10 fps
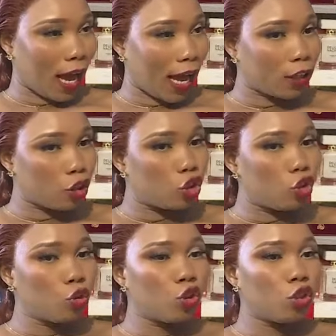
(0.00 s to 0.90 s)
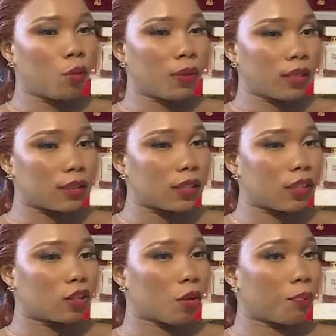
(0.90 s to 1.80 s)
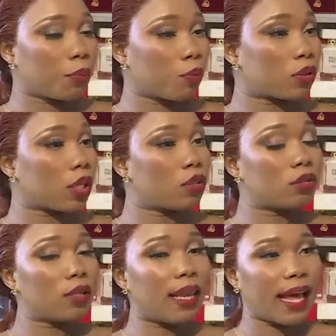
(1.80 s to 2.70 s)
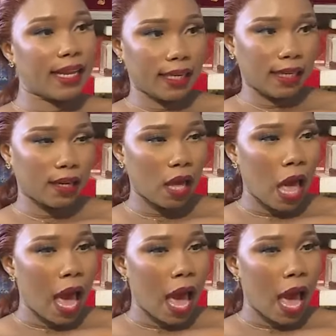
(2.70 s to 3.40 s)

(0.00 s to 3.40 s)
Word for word: and you normally see some people that light and